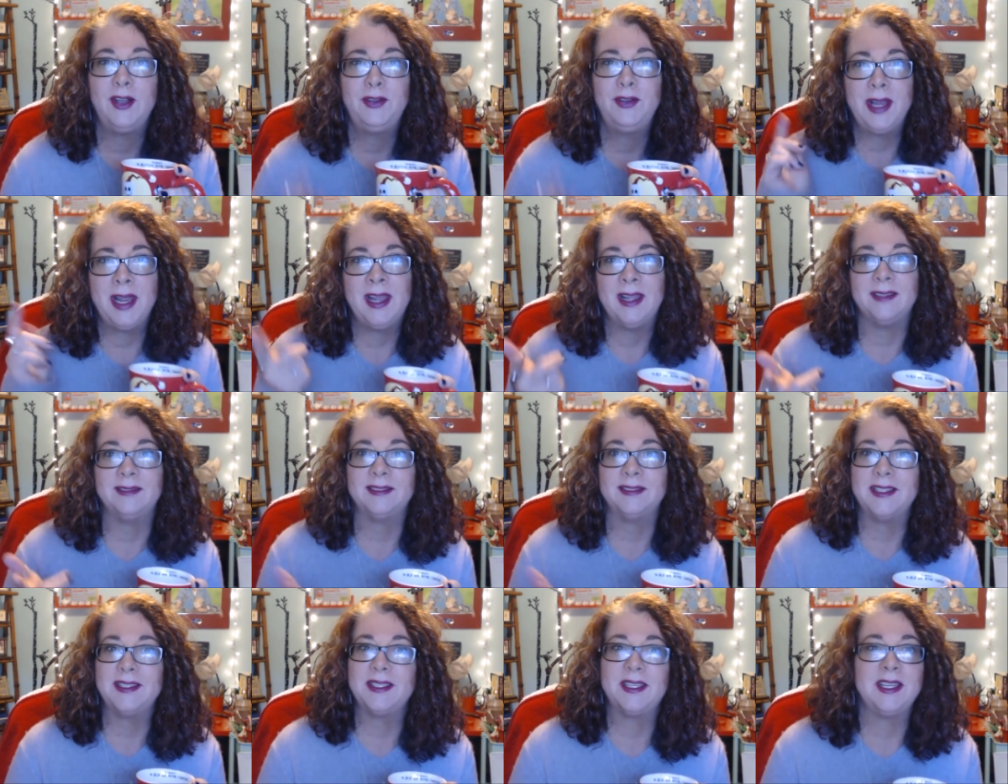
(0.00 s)

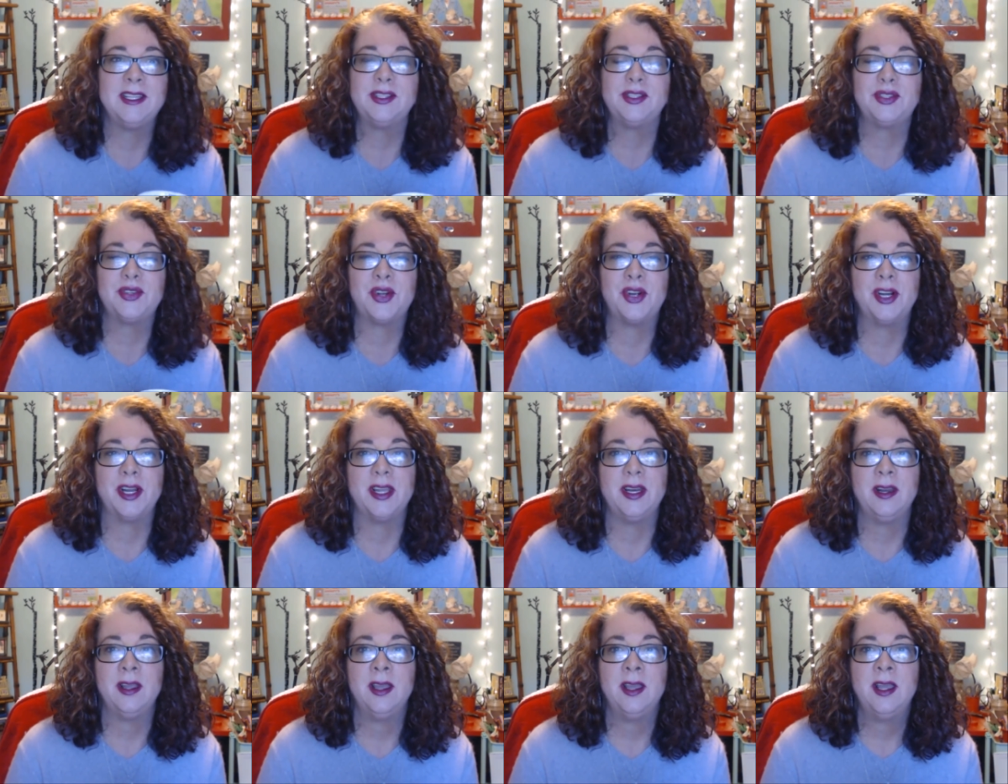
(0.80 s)
Okay, let's get
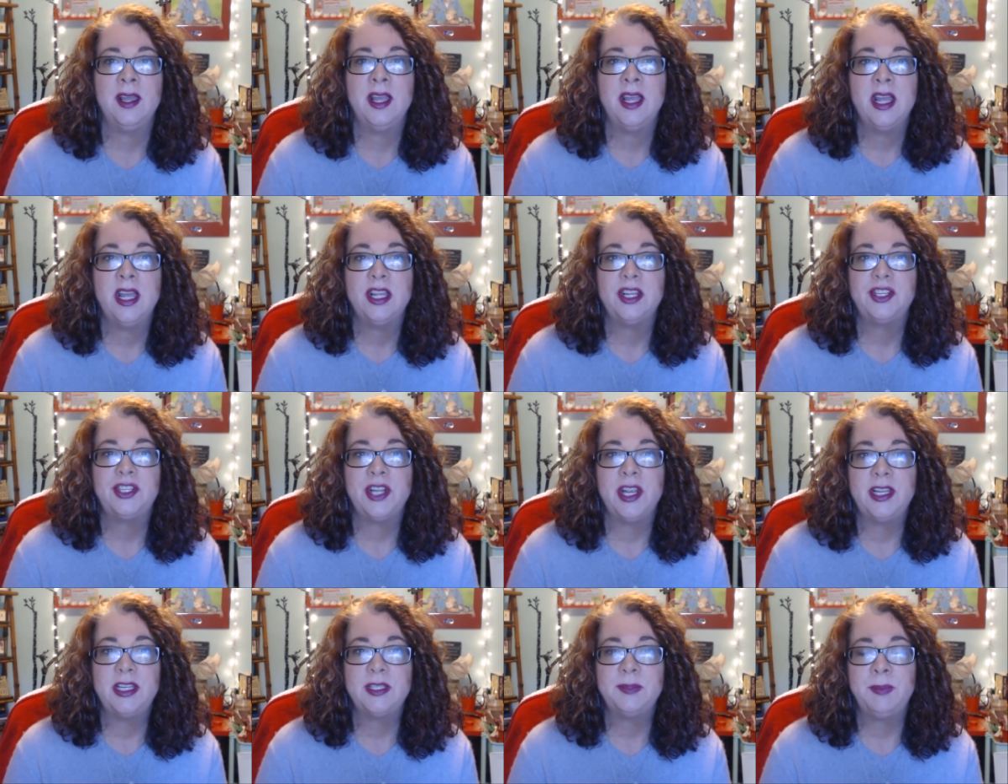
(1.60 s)
started.
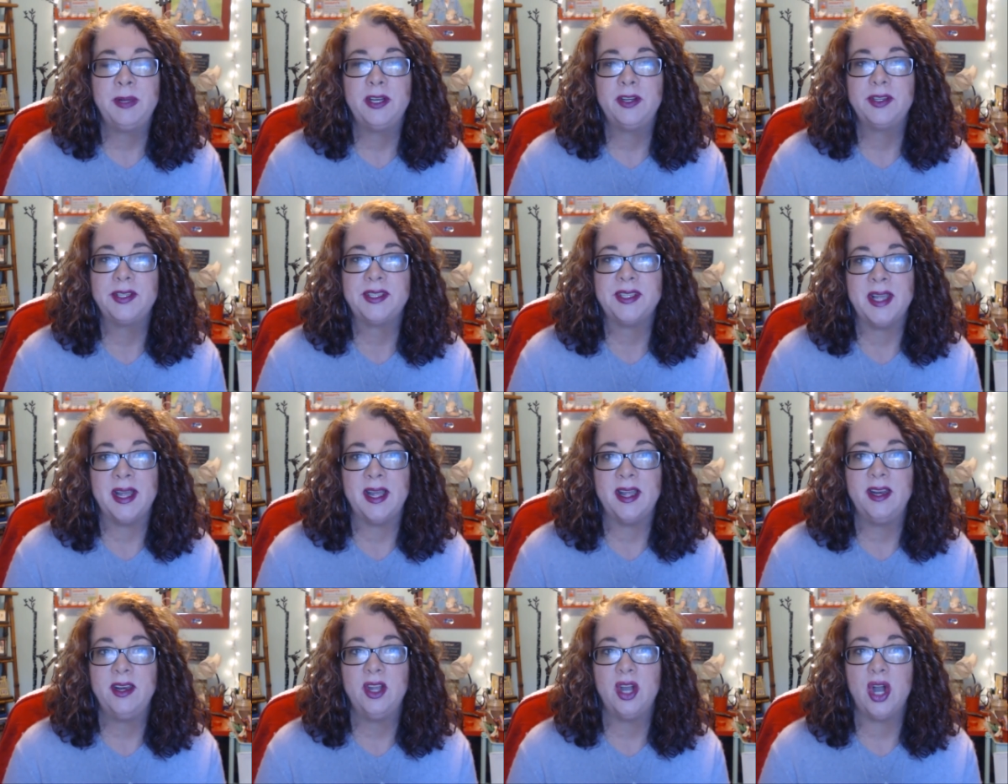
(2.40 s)
Shakespeare
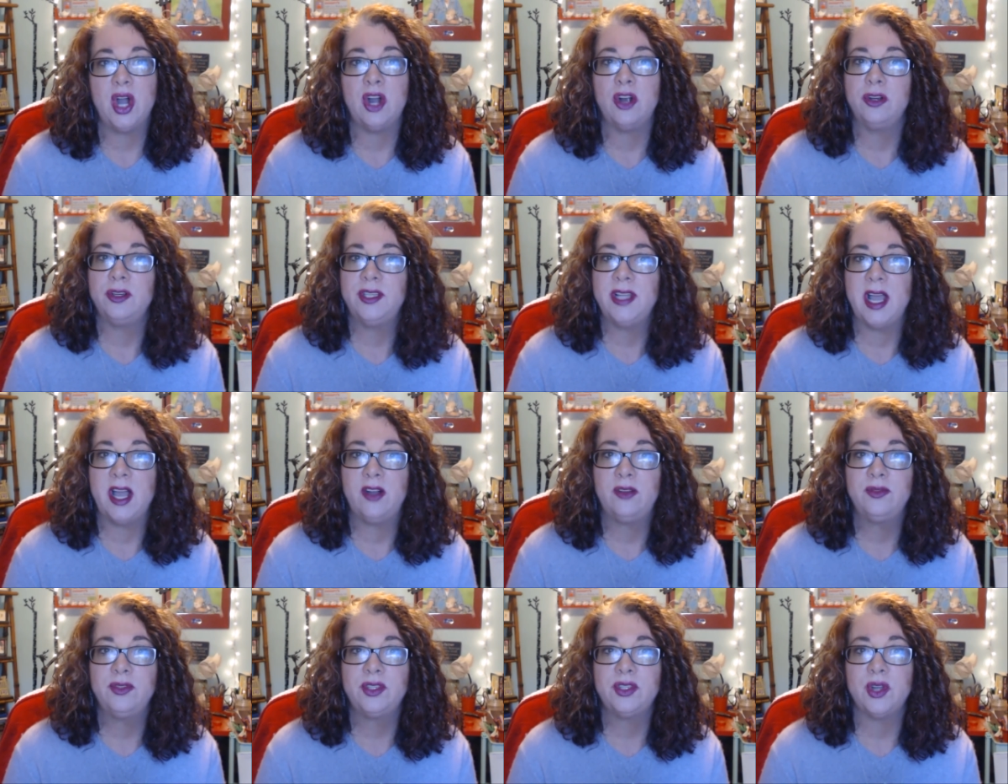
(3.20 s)
said, Our
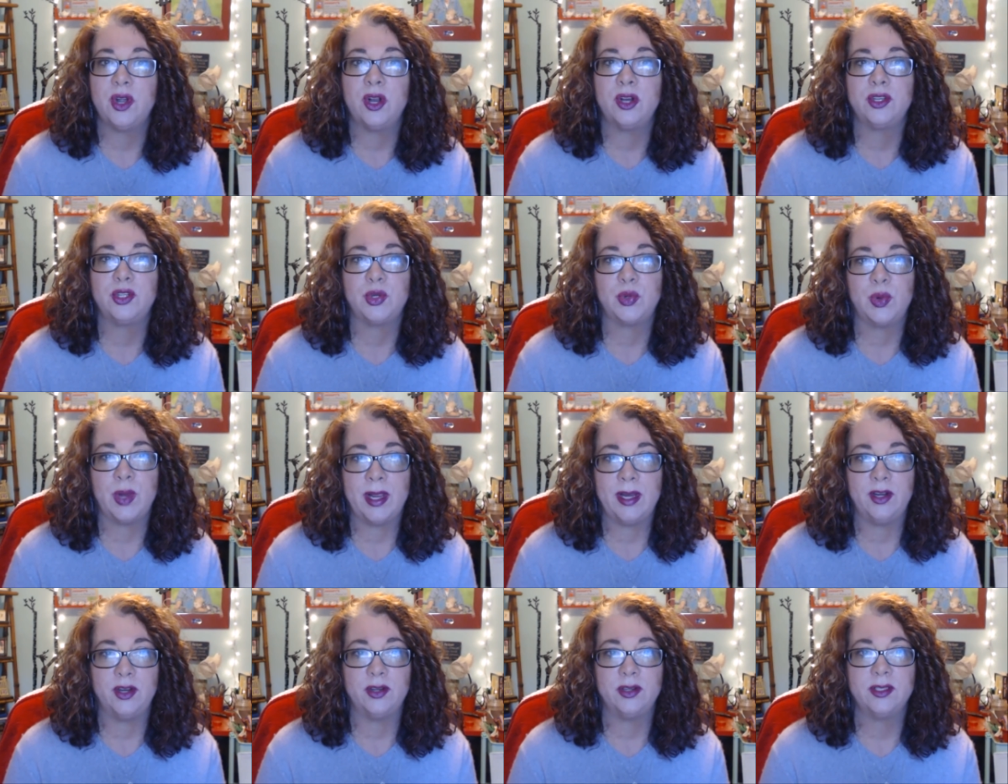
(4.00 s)
doubts are
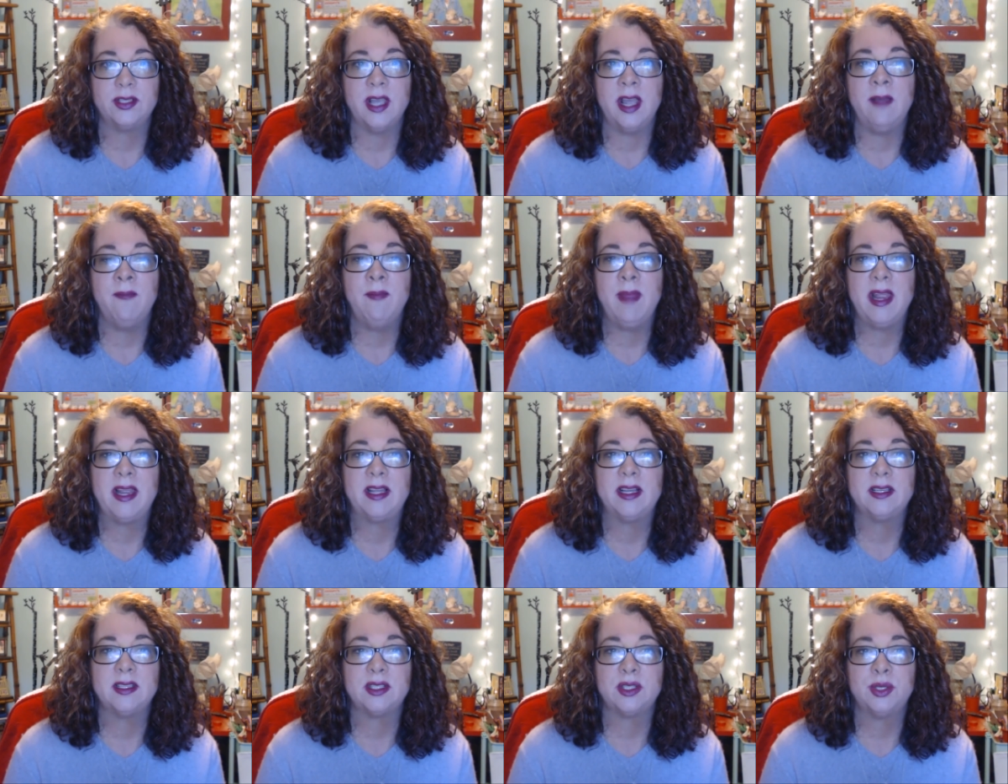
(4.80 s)
traitors and
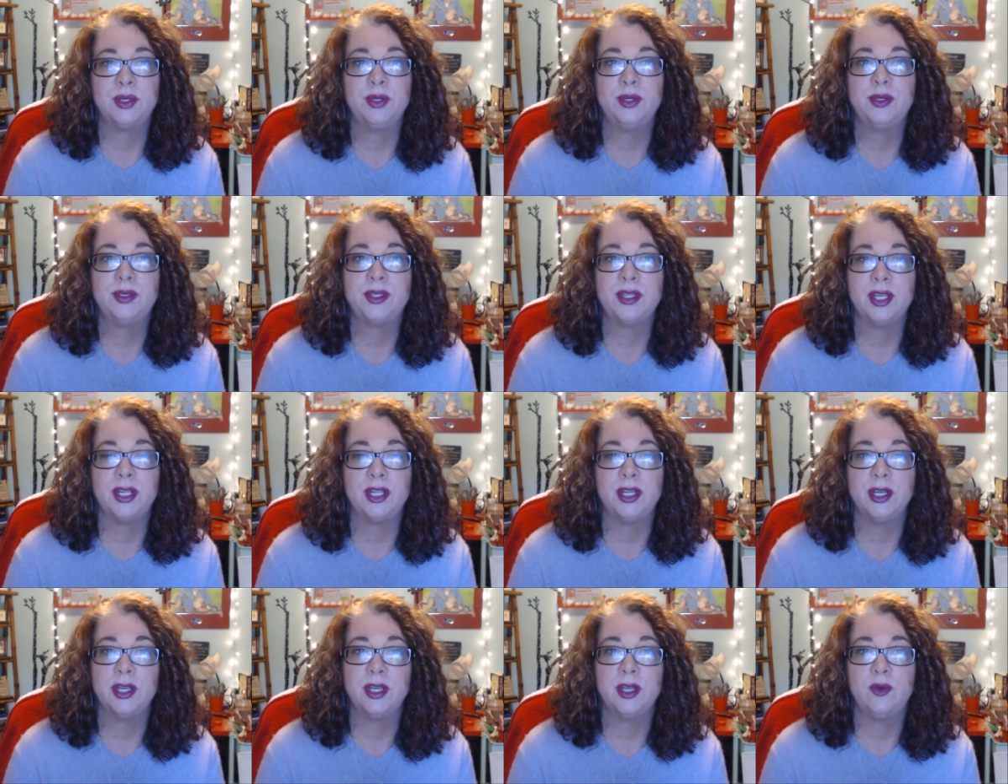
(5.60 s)
make us lose
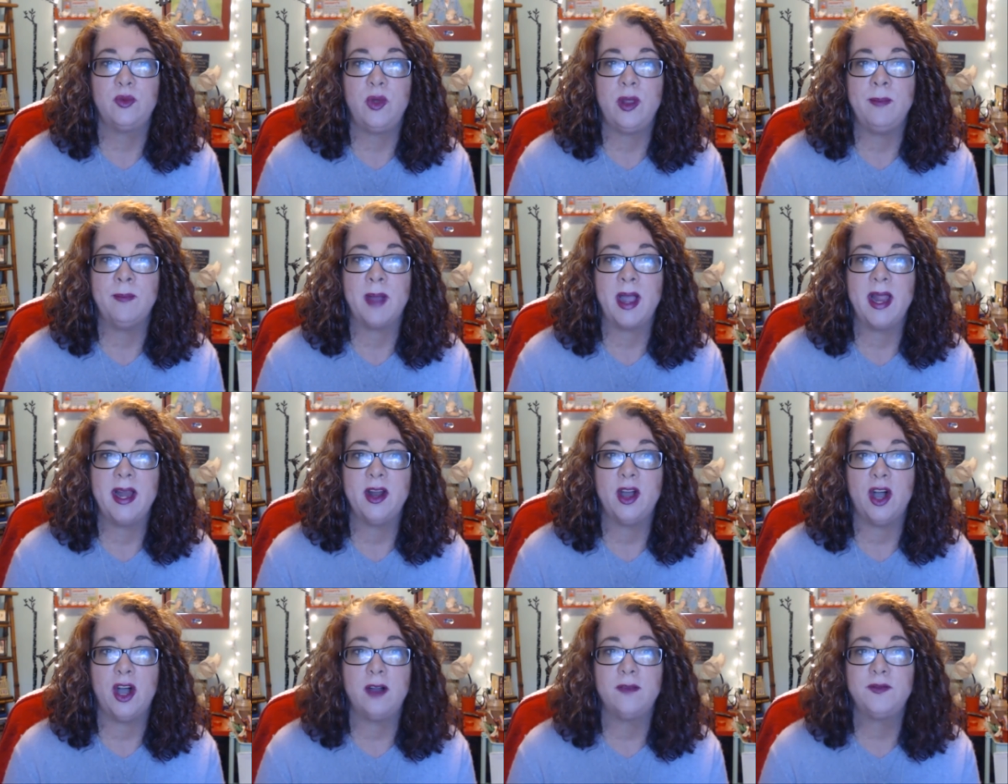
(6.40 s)
the good we
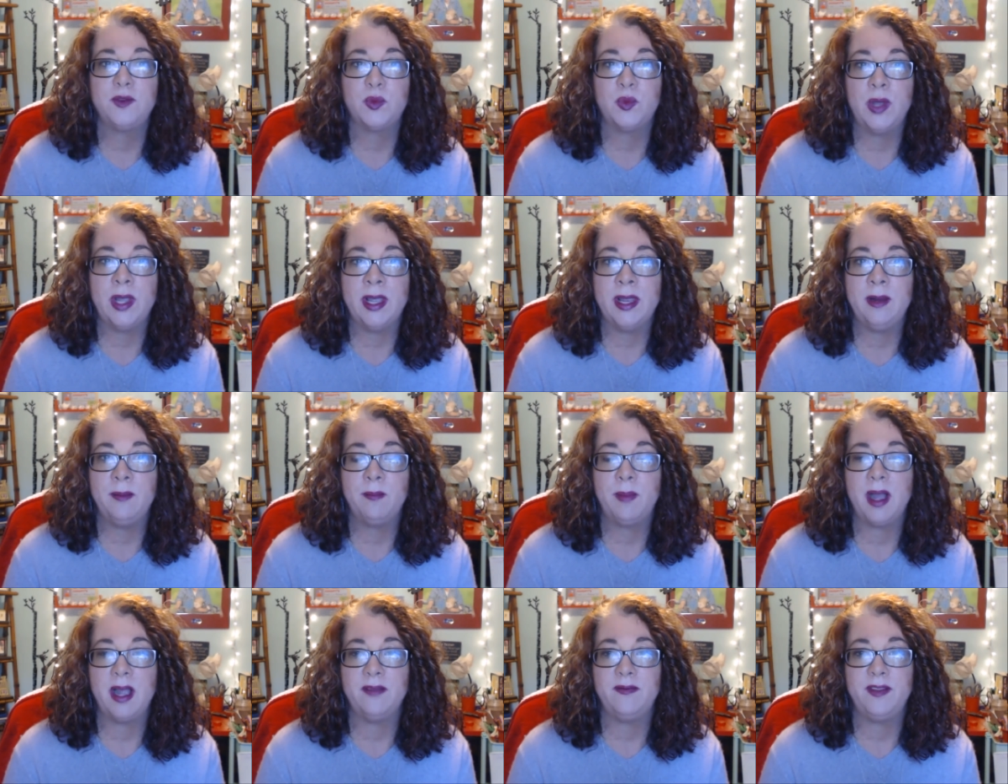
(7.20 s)
might oft
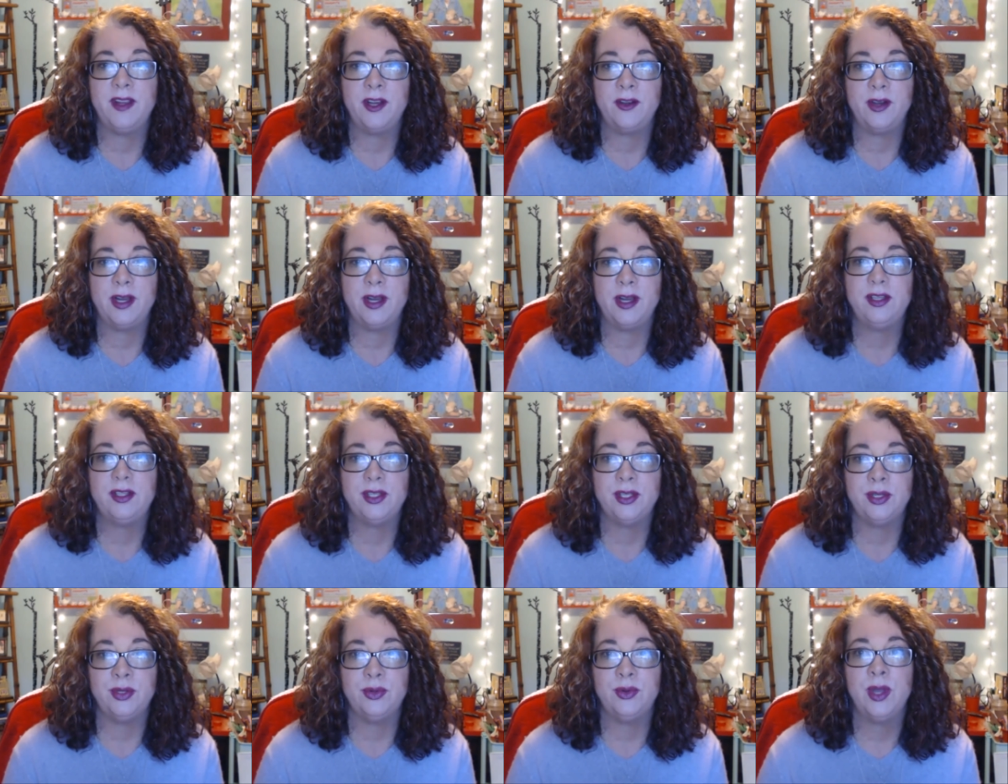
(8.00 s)
win by fearing
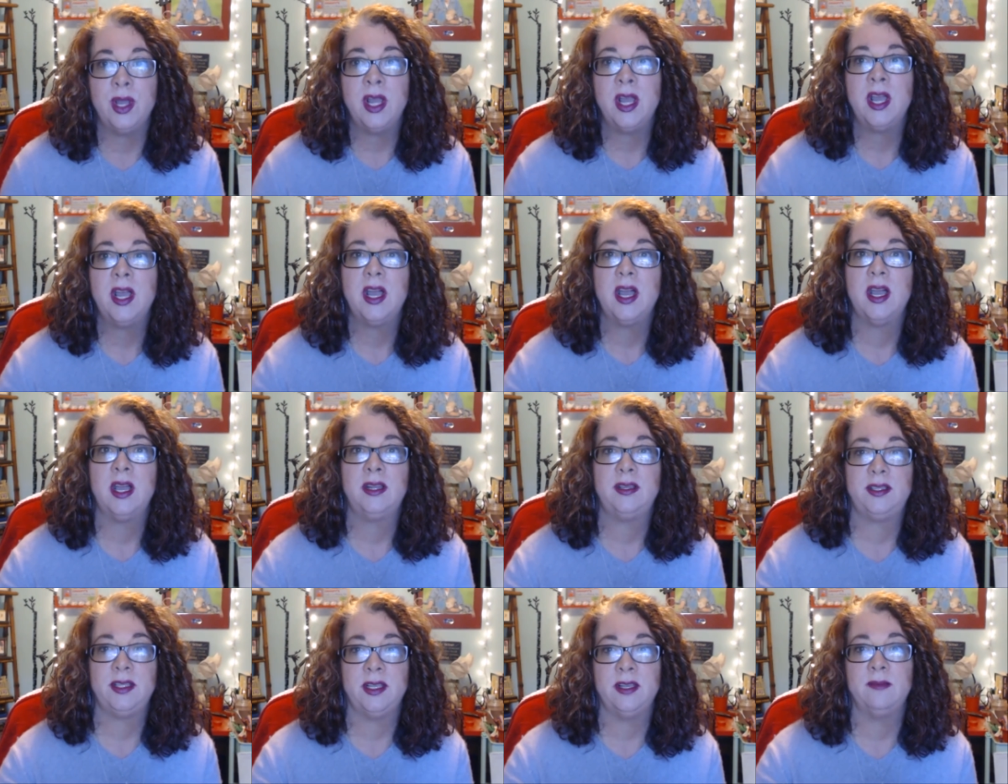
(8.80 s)
to
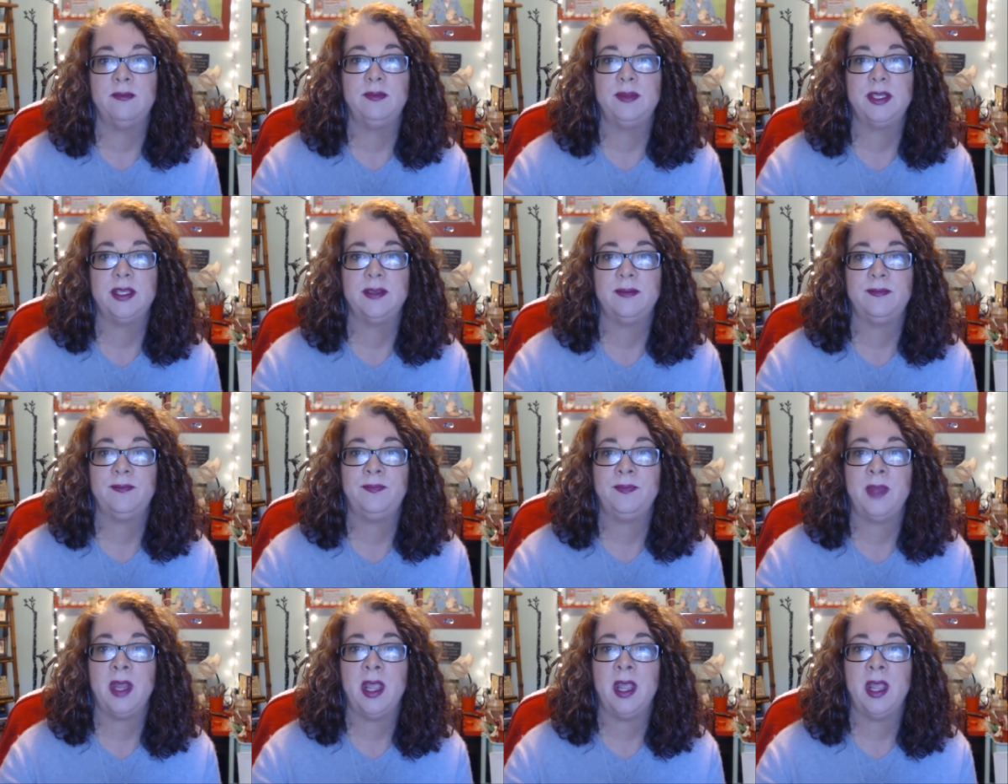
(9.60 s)
attempt.